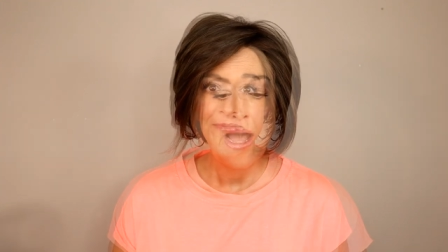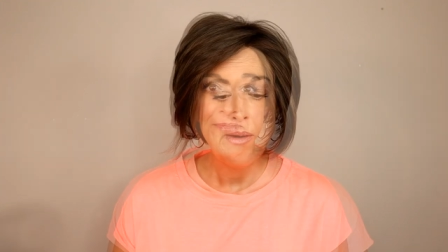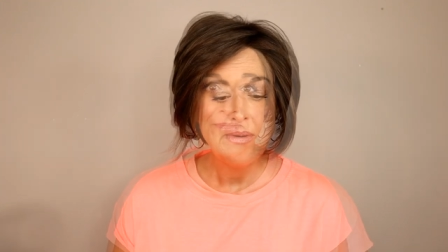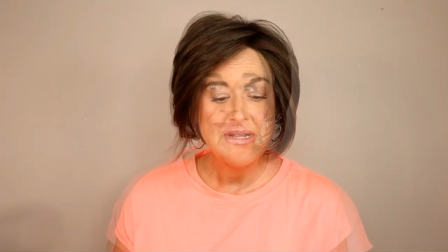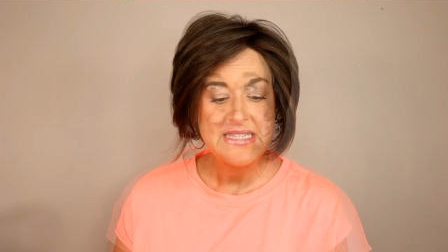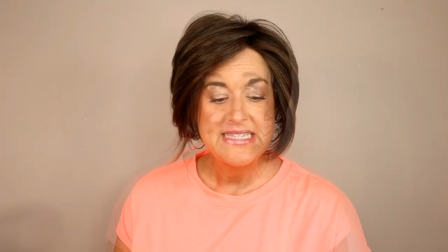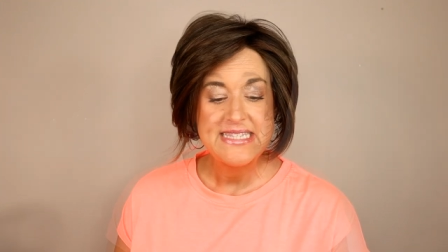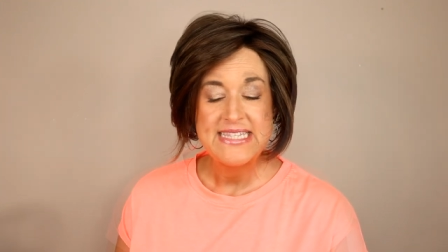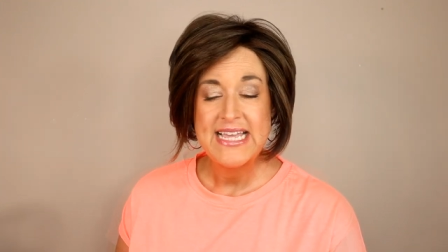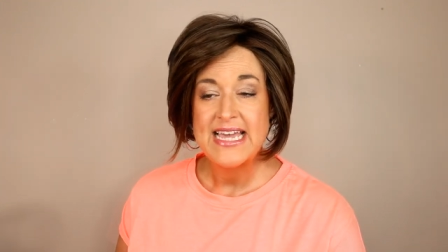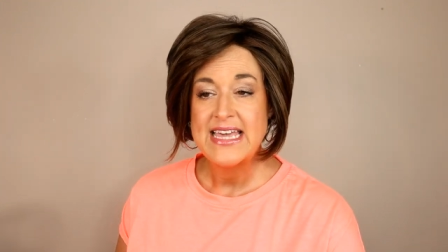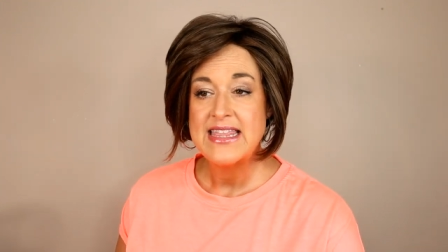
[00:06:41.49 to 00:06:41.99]
Now I
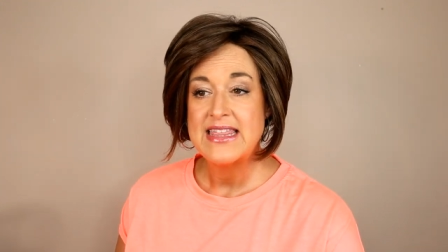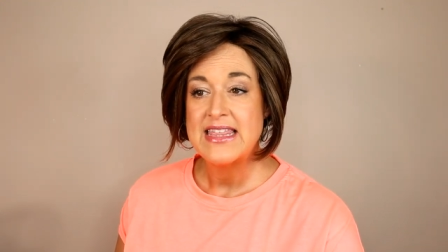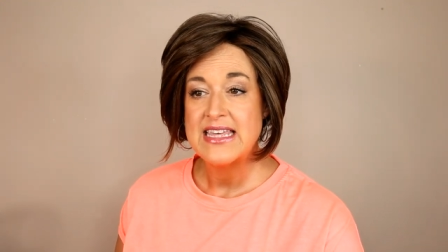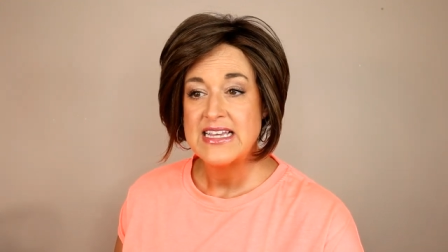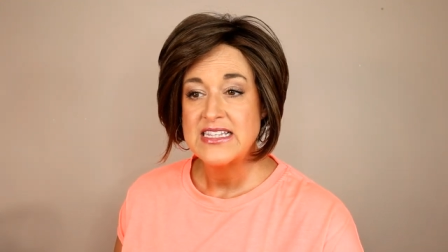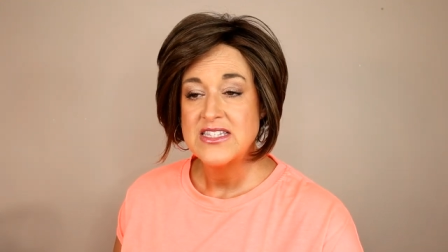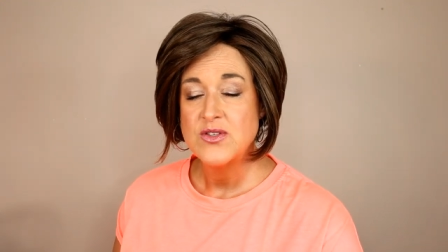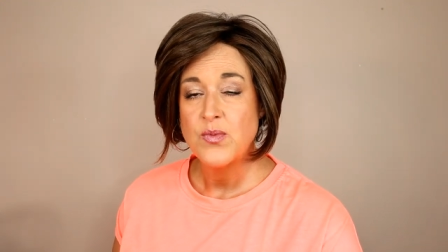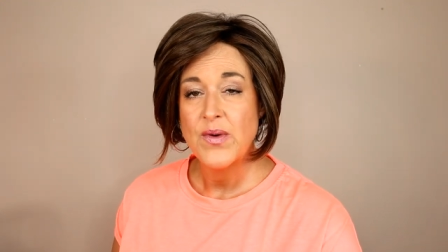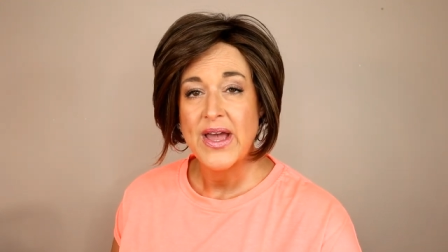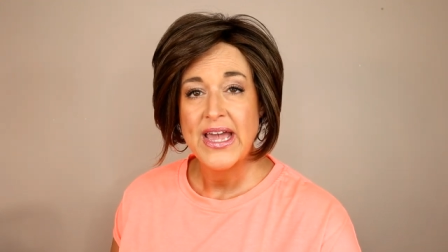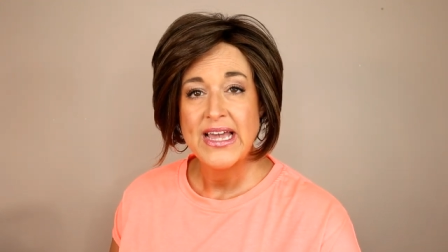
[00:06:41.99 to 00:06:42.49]
would say
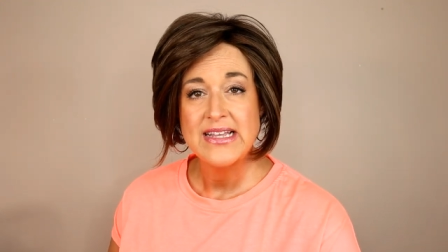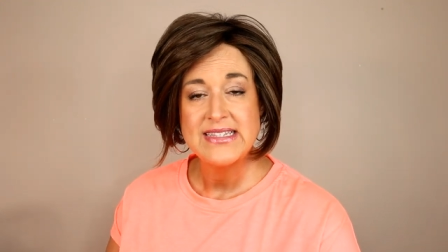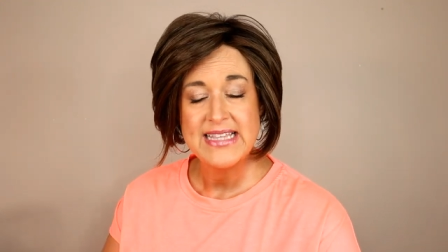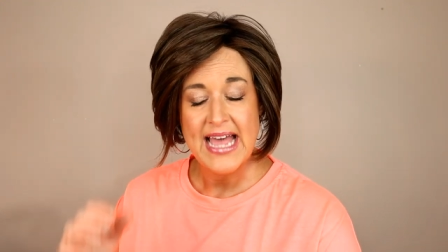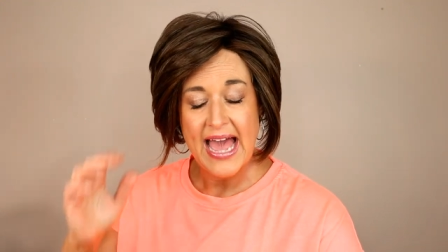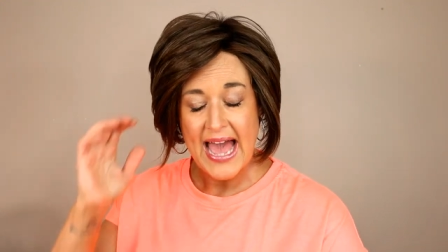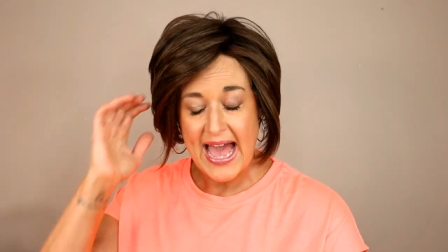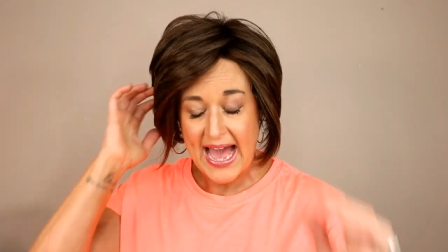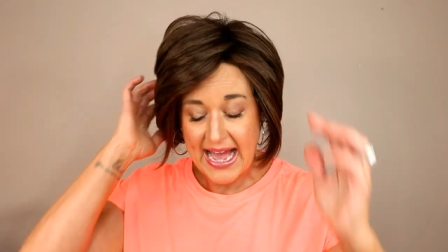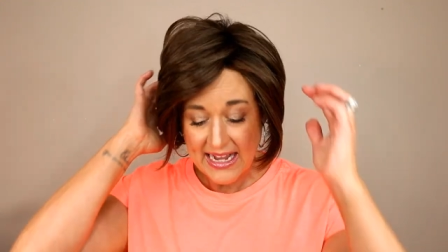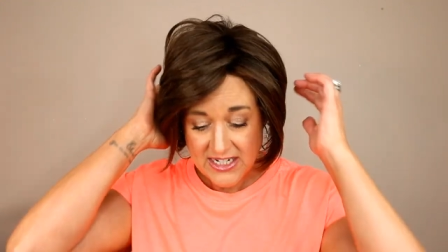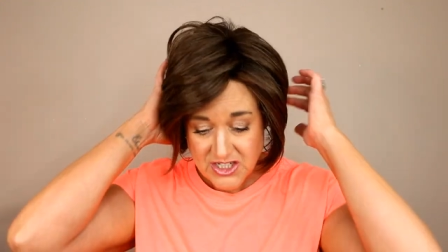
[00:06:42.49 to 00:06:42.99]
this wig
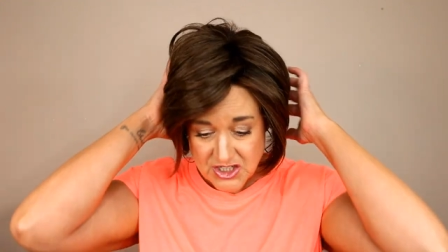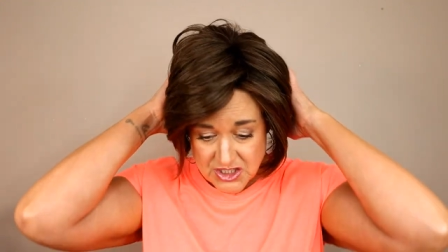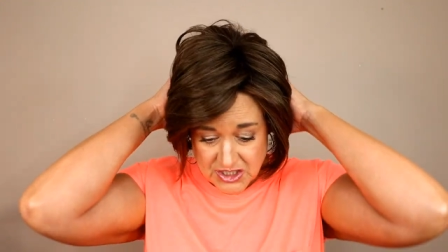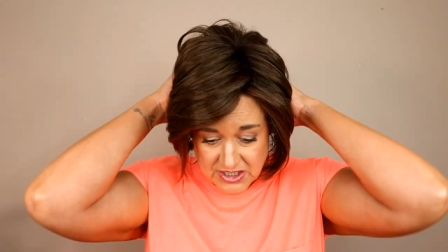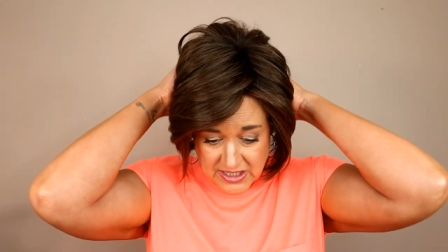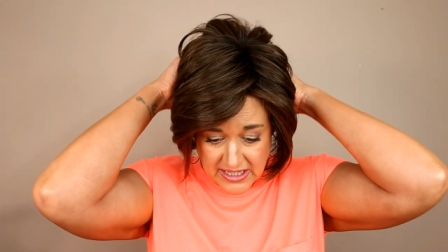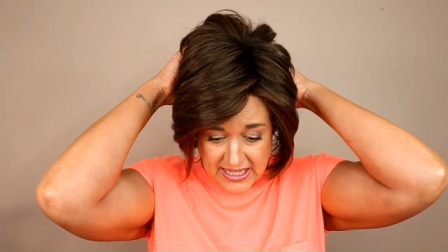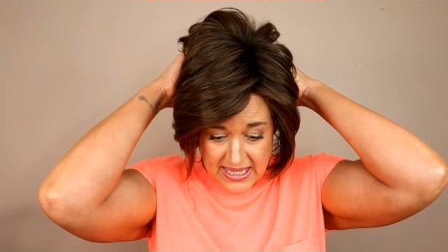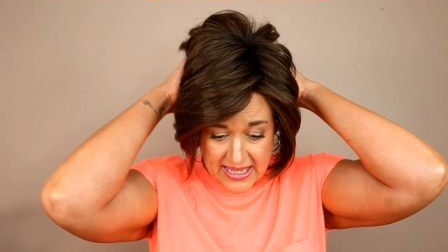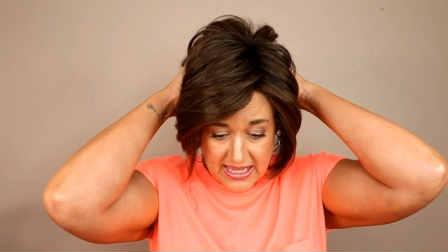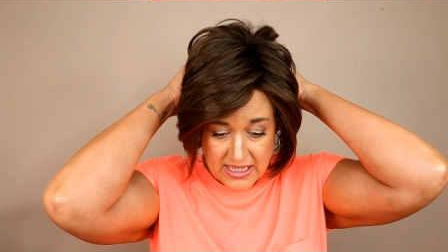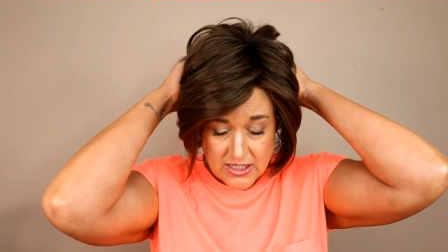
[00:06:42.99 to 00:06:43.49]
is
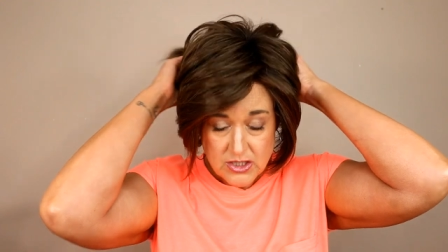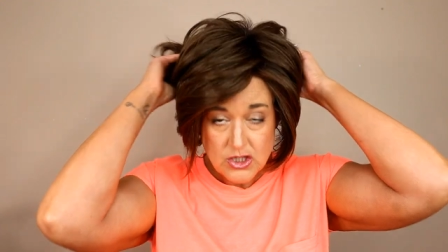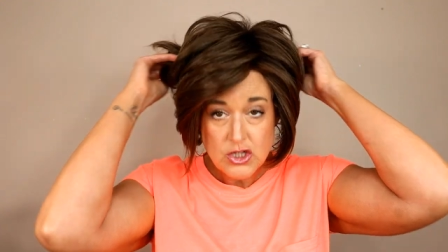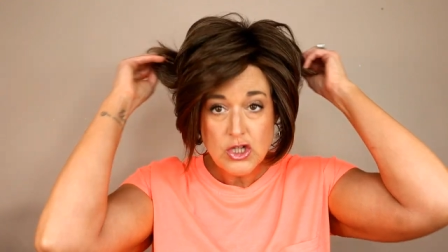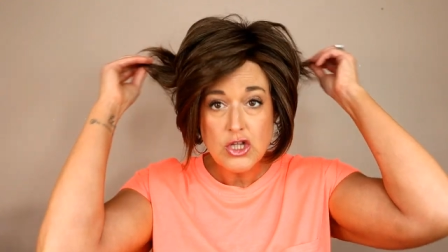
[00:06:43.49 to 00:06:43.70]
actually